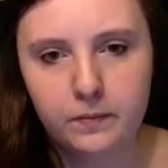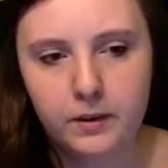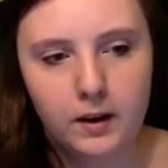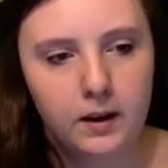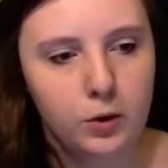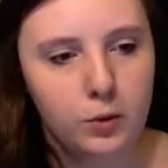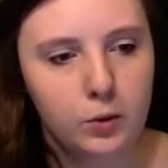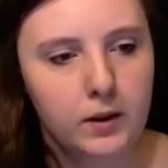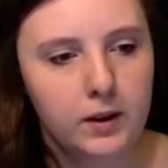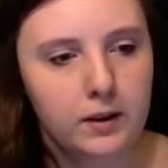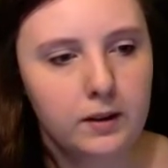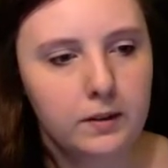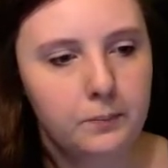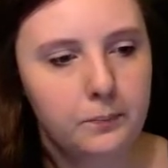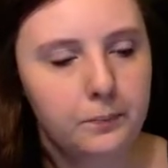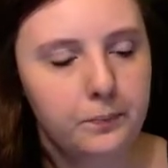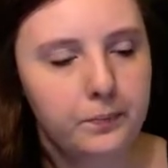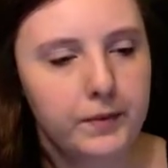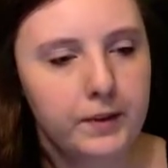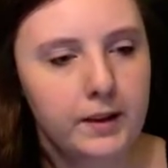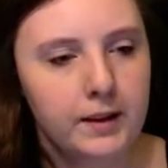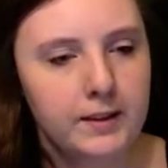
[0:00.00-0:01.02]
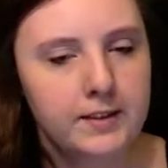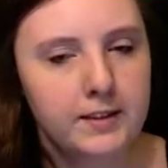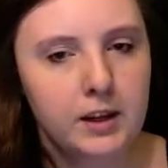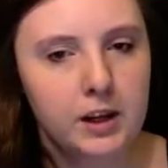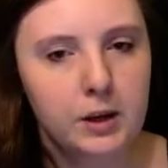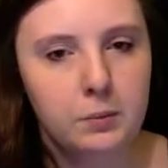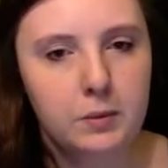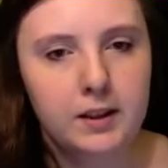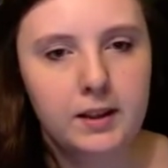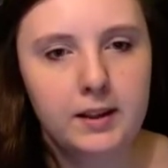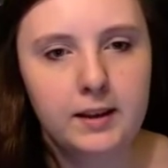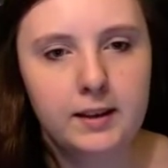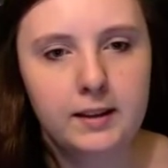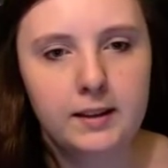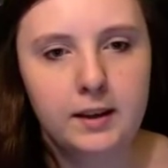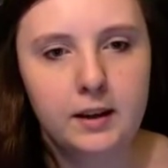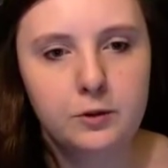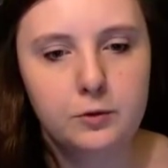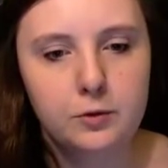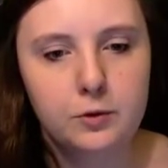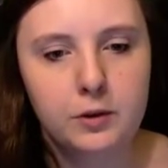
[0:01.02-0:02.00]
well, let's keep it like
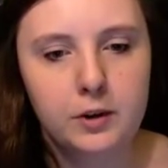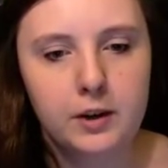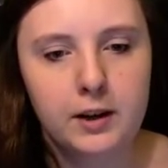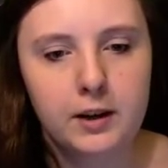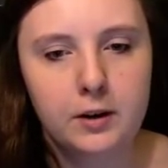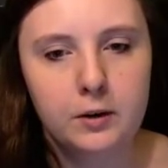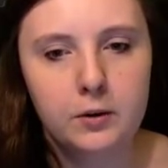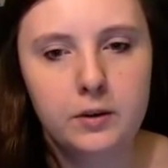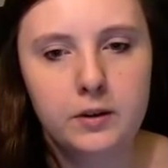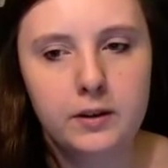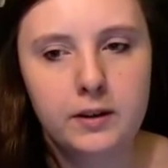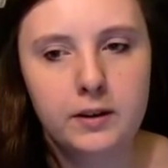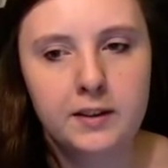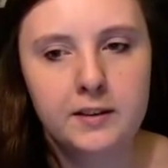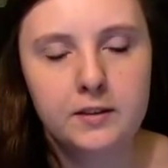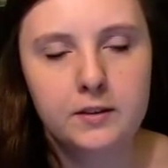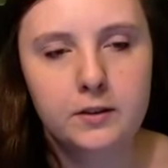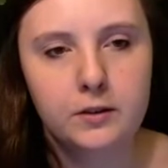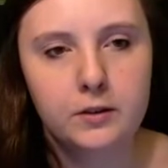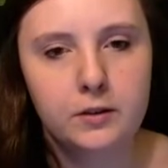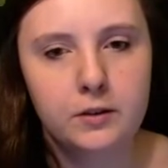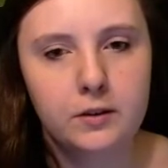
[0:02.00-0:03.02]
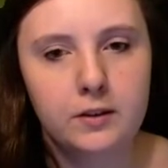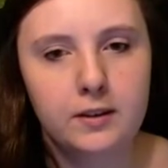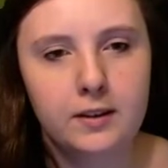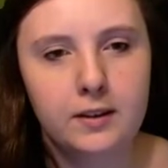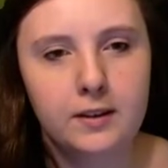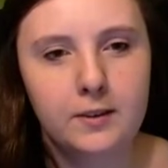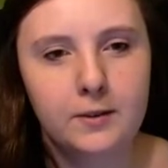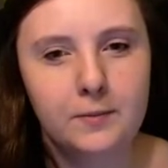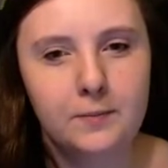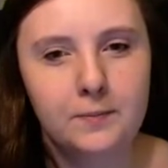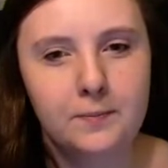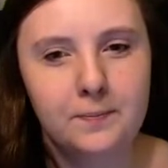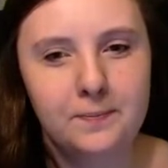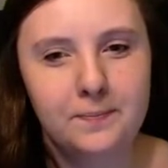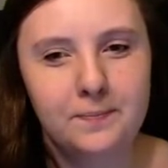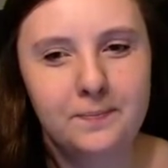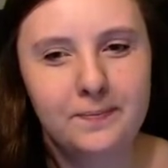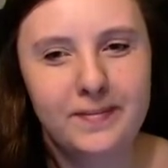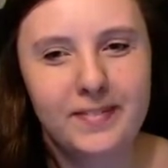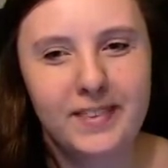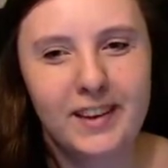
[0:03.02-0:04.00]
that for now. It's not
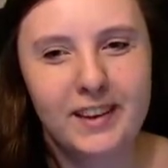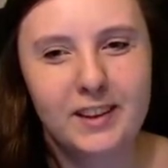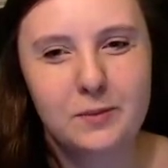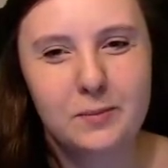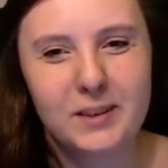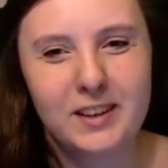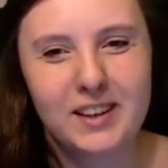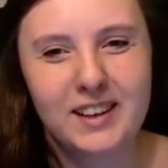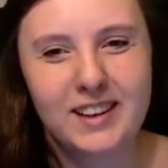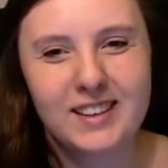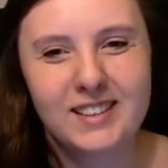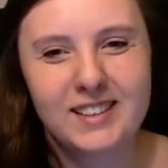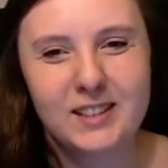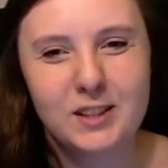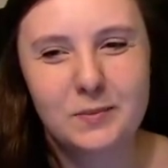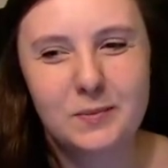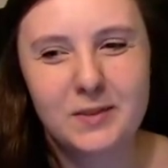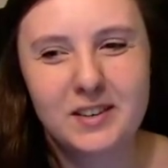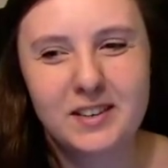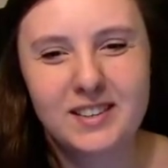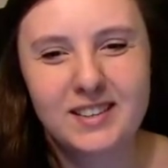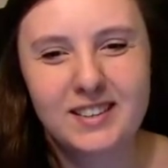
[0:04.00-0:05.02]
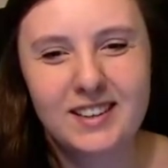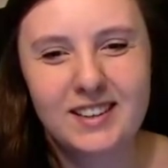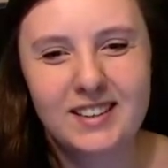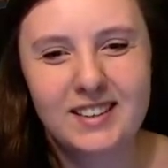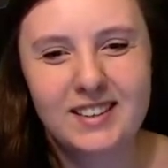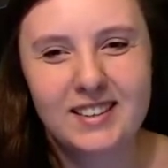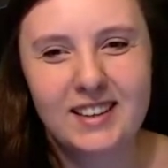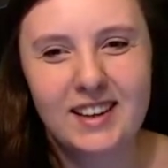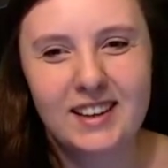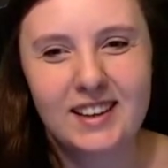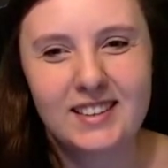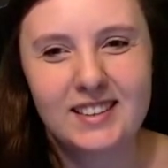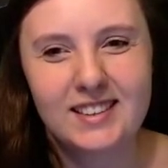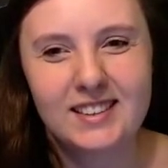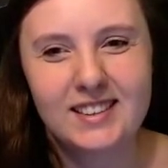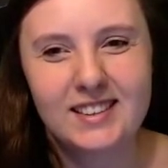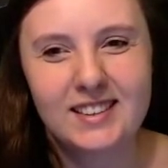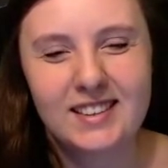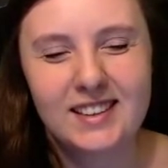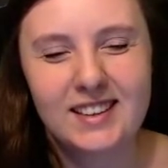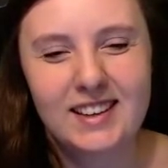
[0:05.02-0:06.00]
that many customers that it
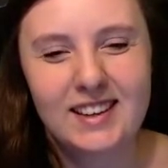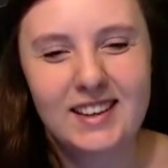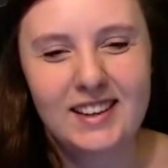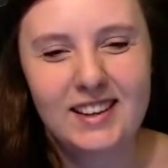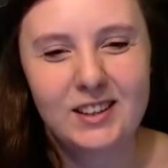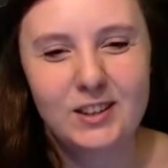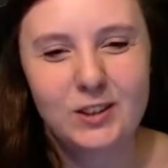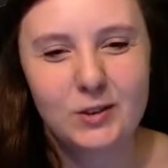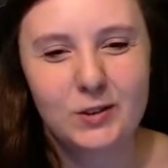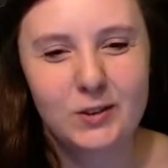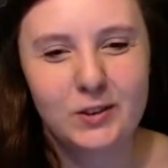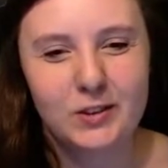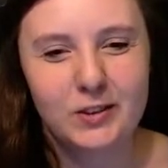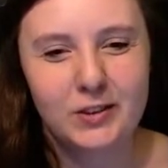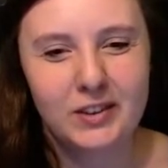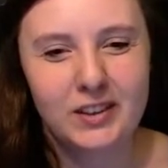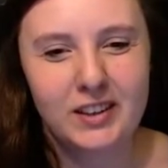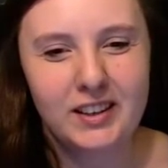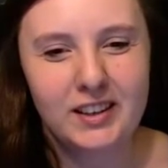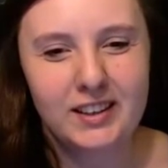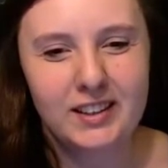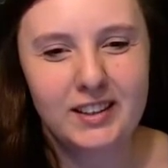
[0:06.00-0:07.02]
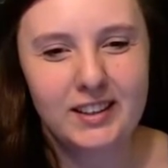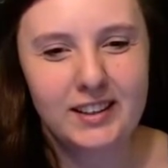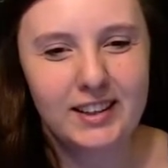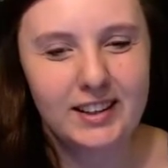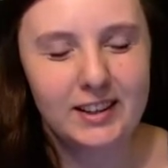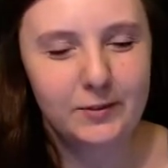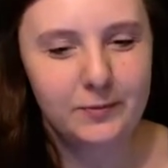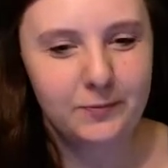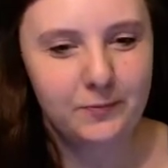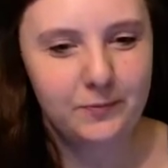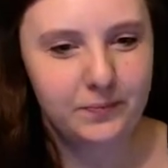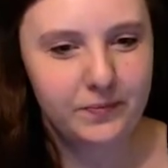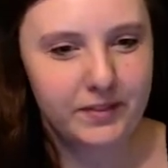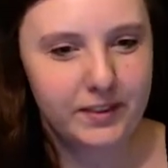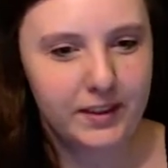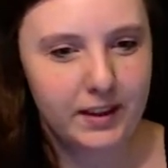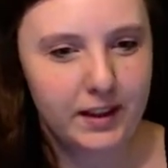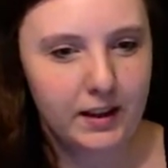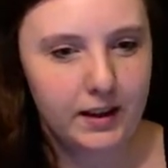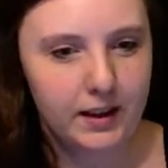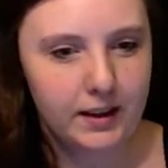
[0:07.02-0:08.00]
gets too annoying, I think.
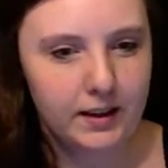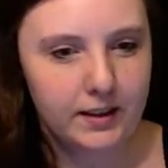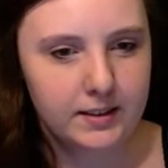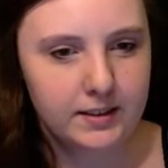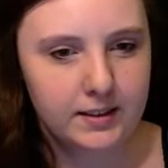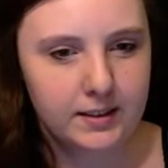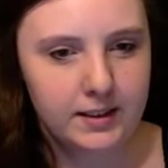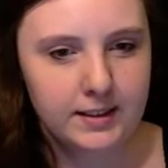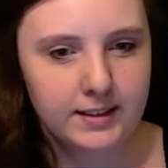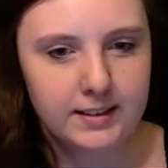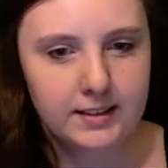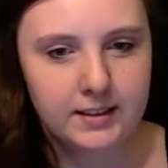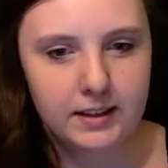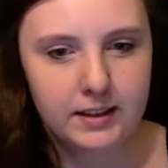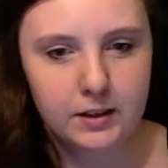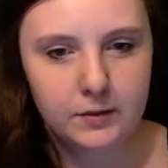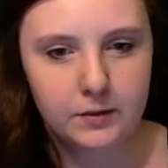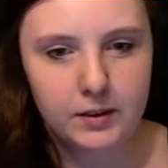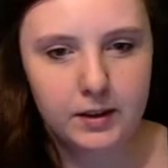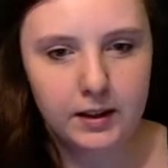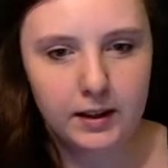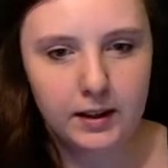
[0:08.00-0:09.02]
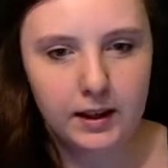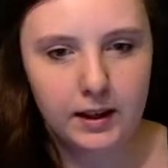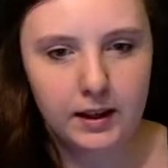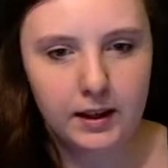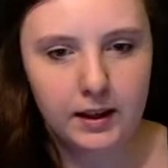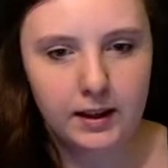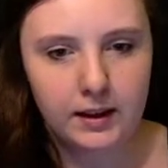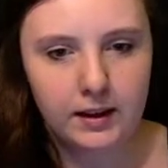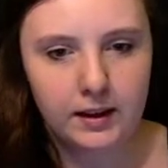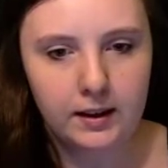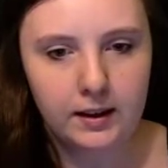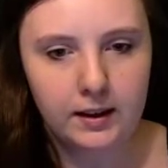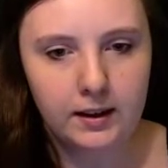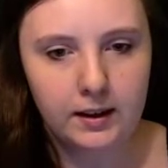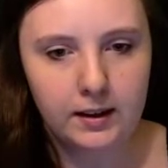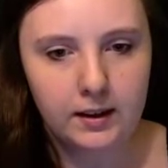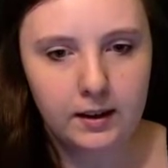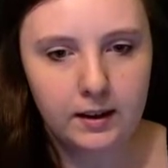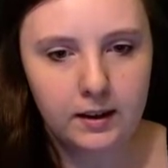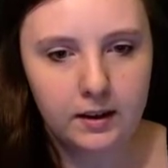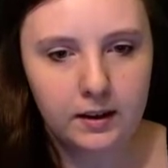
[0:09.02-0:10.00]
So let's see if we can
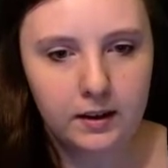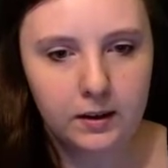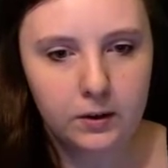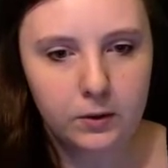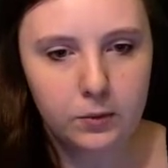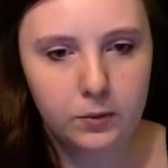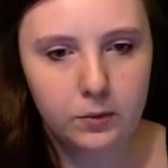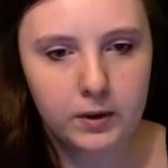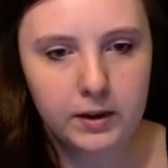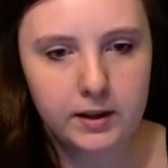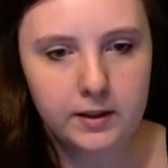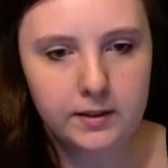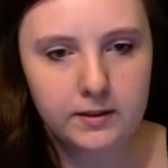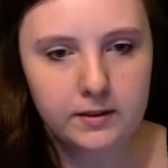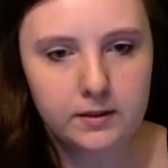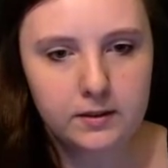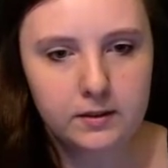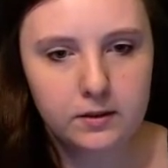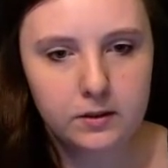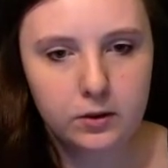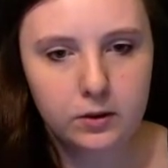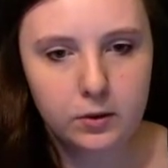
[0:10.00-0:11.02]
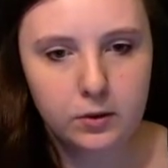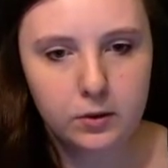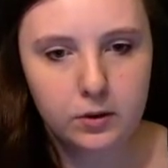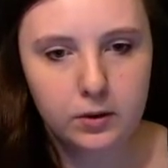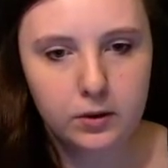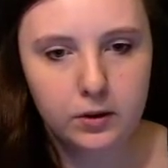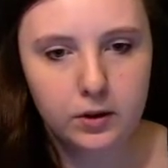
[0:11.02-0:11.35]
restock.